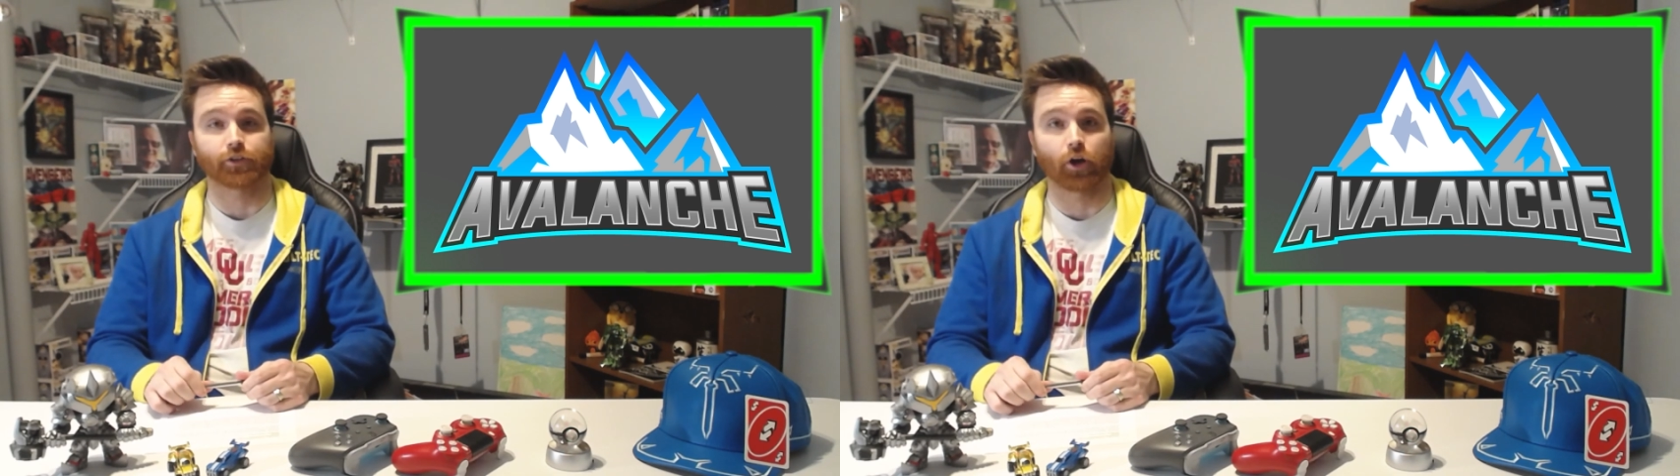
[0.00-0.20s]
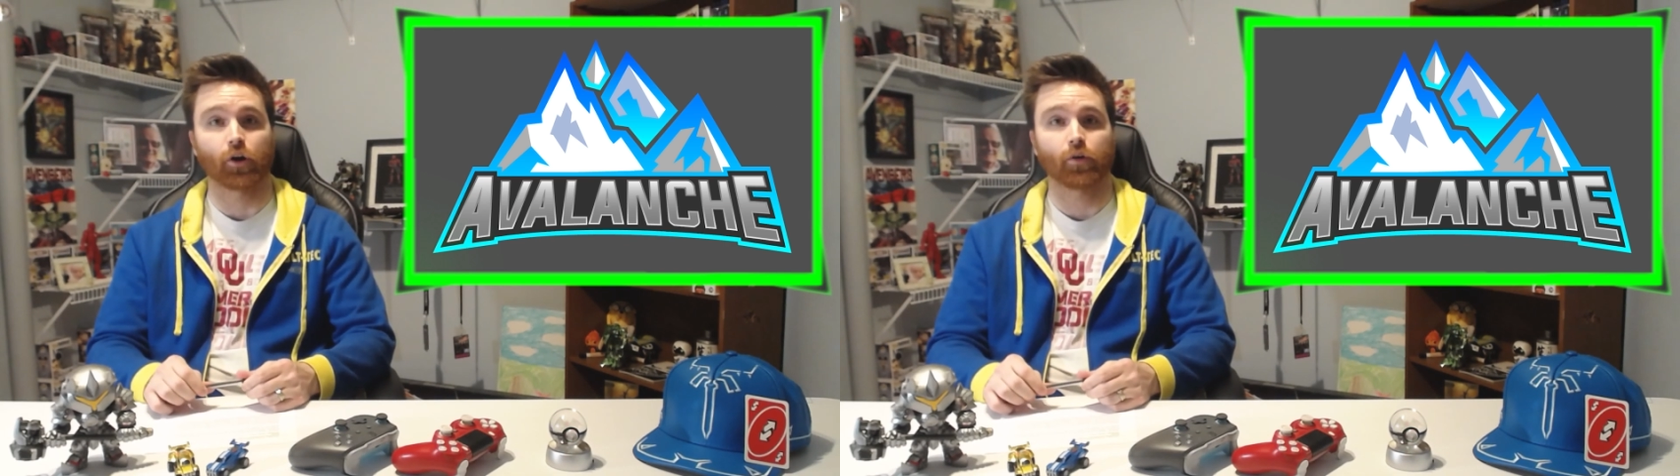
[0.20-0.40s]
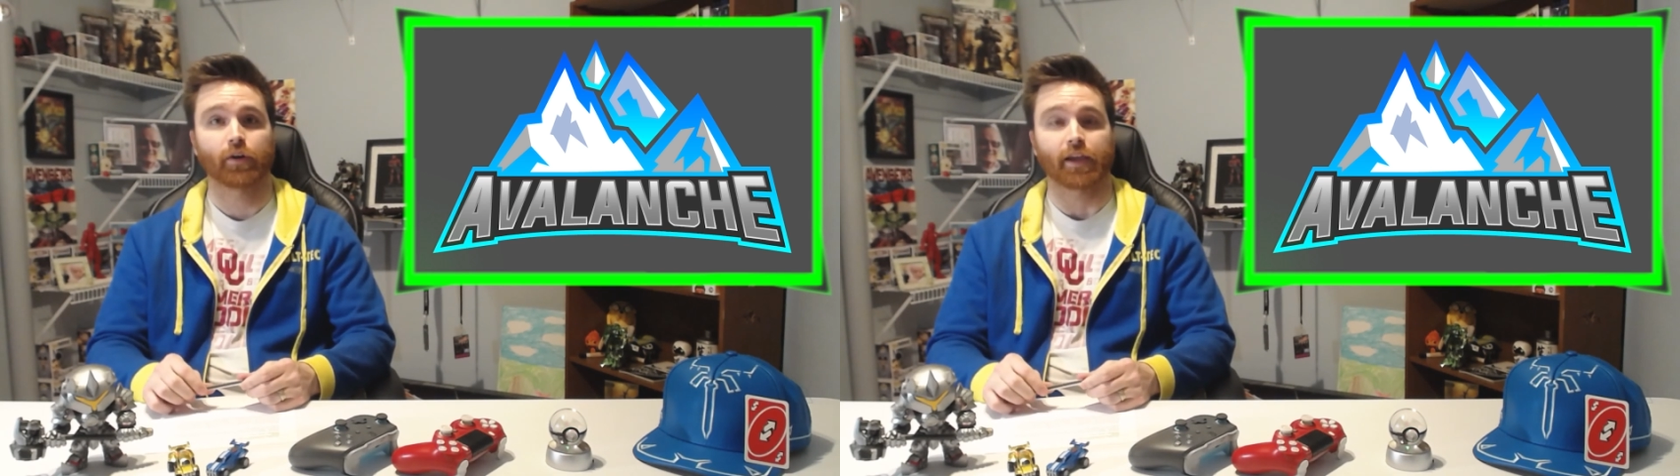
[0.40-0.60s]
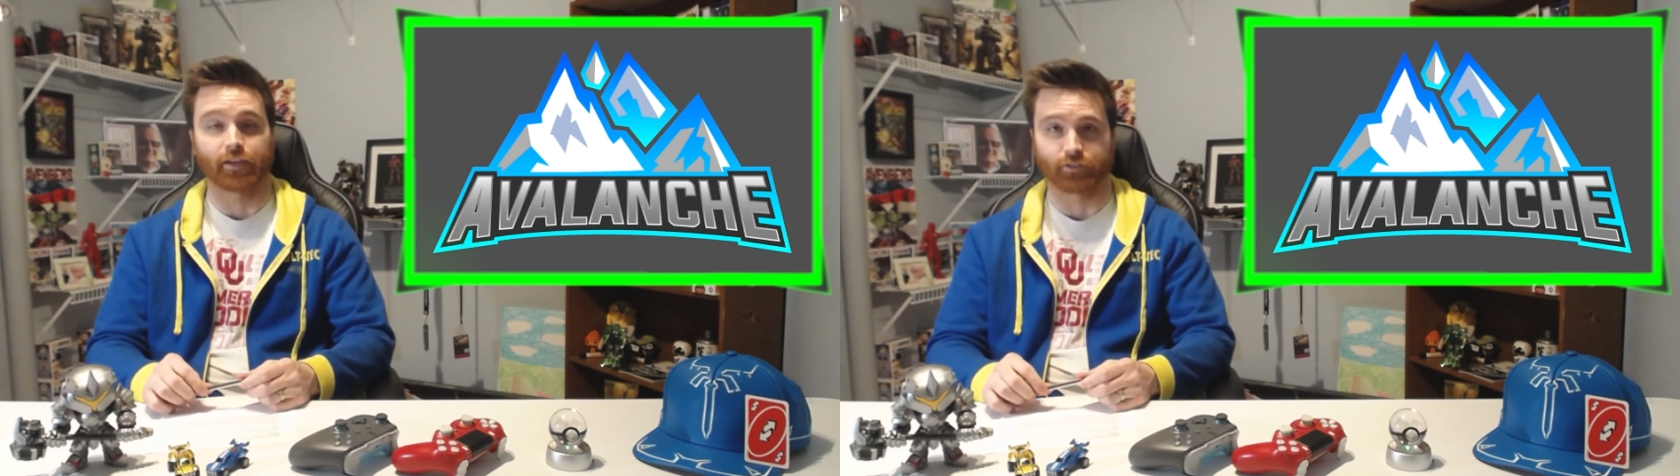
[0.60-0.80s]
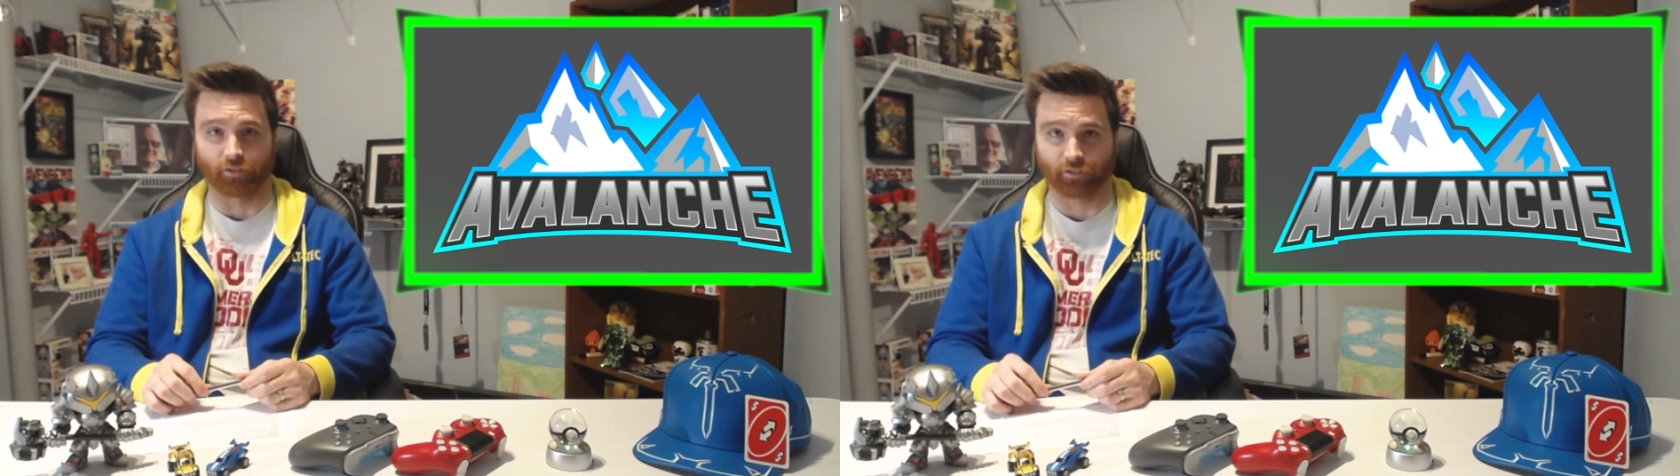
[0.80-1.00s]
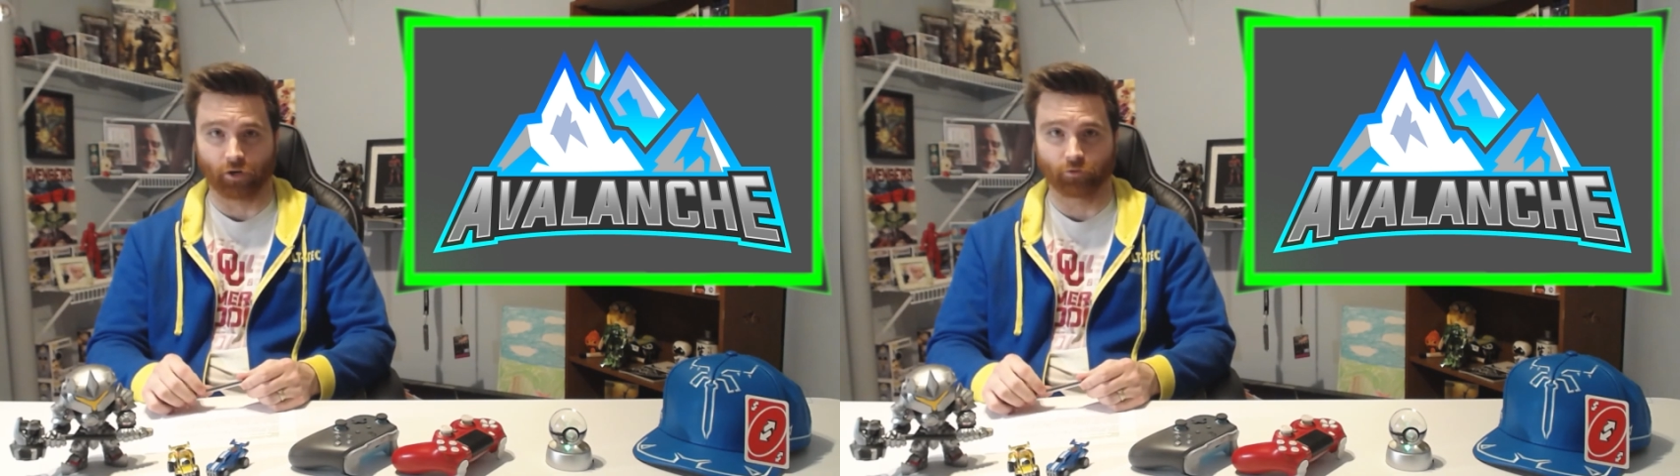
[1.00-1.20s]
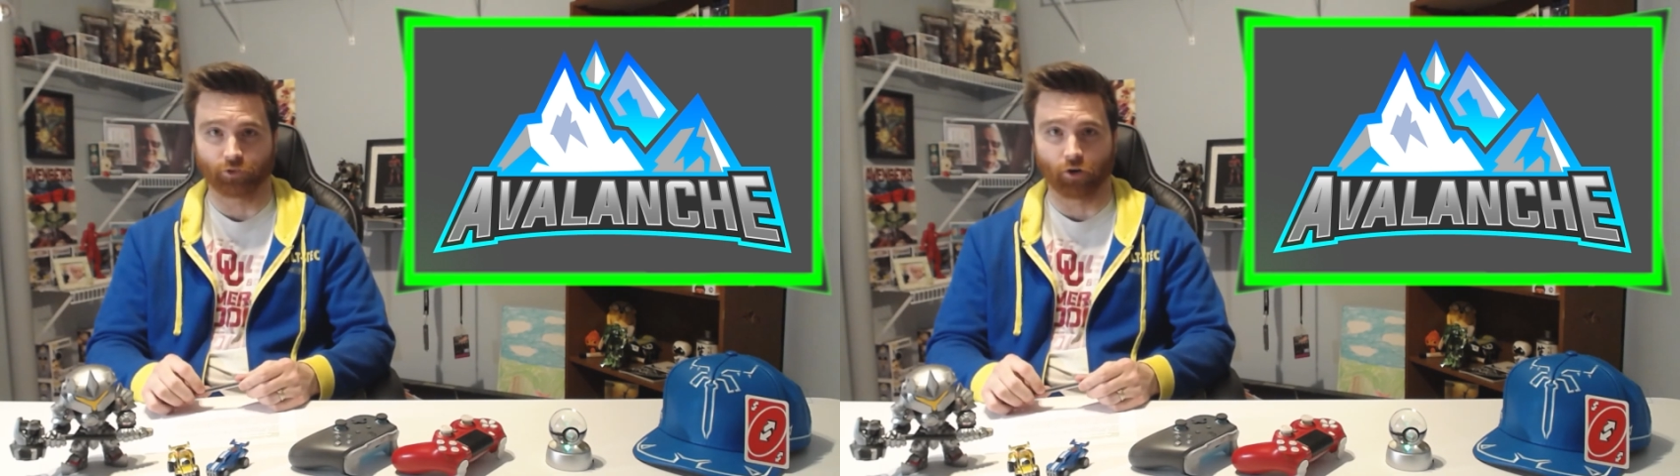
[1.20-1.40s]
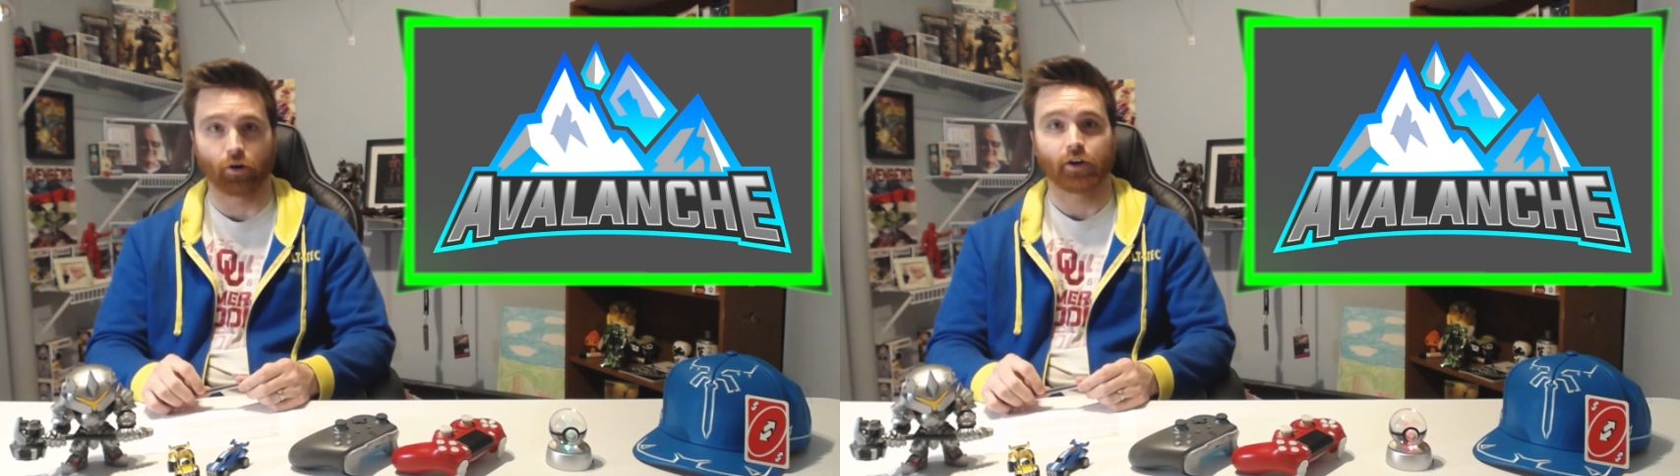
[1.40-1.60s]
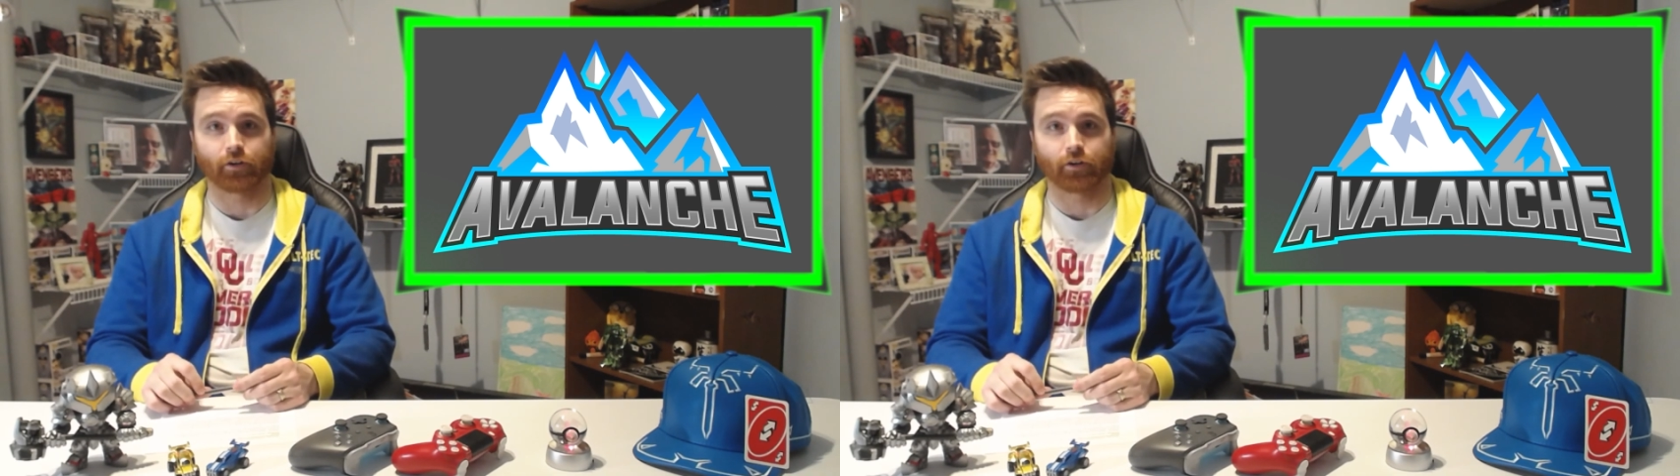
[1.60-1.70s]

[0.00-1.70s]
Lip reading: go into the dojo